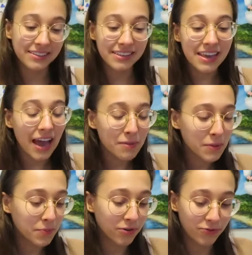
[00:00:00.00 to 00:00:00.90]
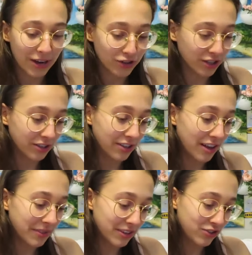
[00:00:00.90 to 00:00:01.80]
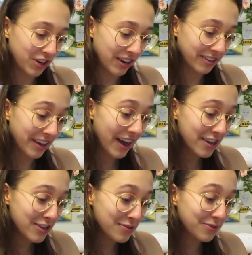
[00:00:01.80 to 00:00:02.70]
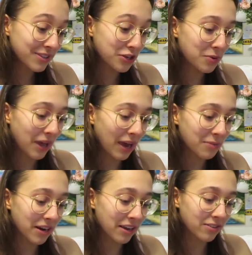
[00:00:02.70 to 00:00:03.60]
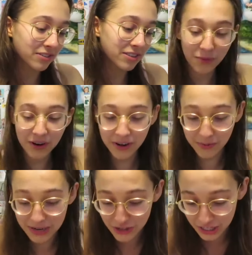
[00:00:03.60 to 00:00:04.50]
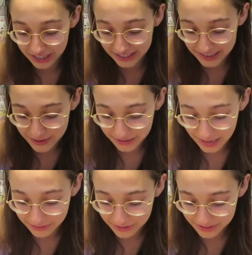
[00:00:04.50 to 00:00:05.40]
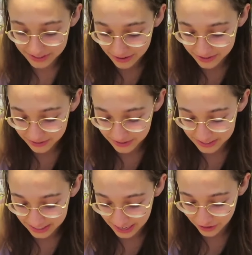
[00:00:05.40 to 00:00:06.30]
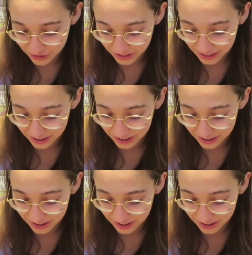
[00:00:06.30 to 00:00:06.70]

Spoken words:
You see, I'm a professional on this channel. I use two camera angles. We're reaching new levels of sophistication